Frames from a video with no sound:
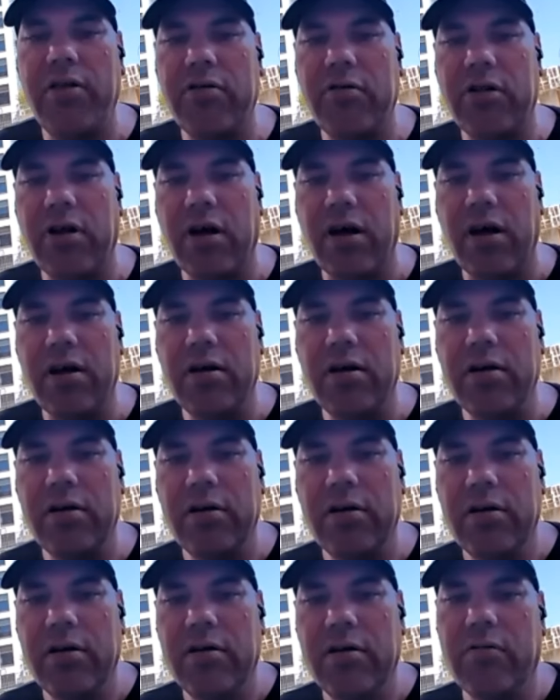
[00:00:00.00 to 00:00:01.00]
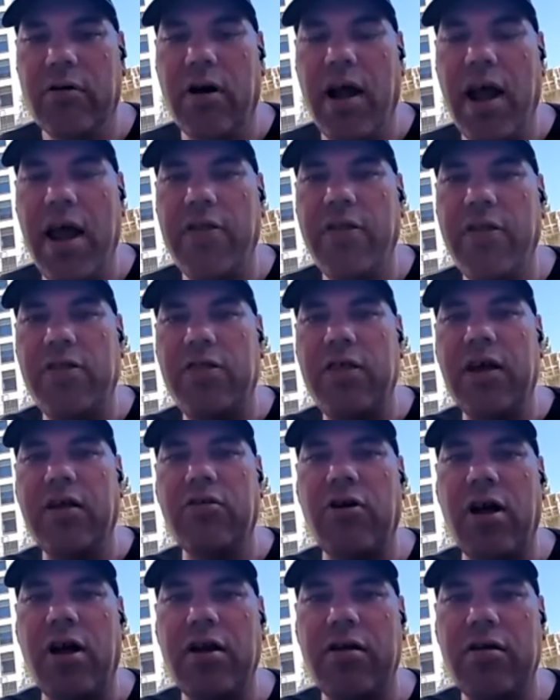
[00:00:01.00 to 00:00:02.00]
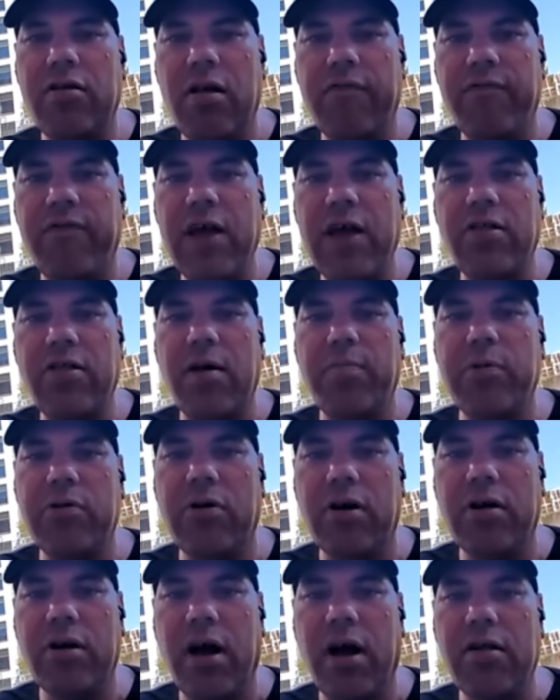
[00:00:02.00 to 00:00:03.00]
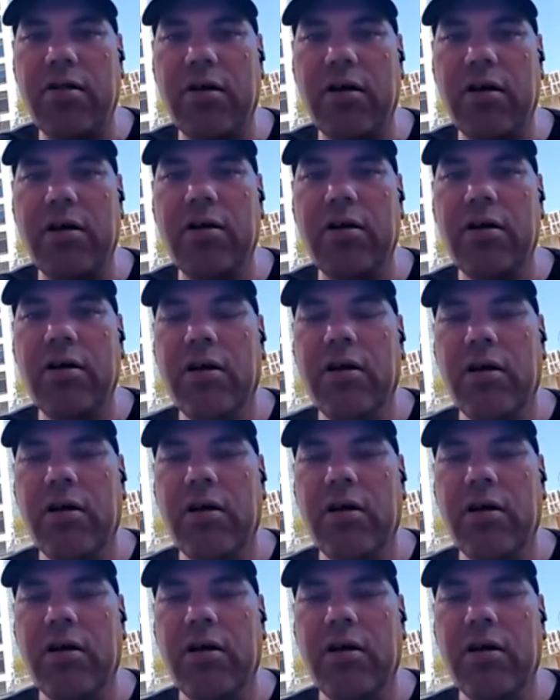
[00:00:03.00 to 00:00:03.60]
other side, and the thing trying to face up to our Dawson.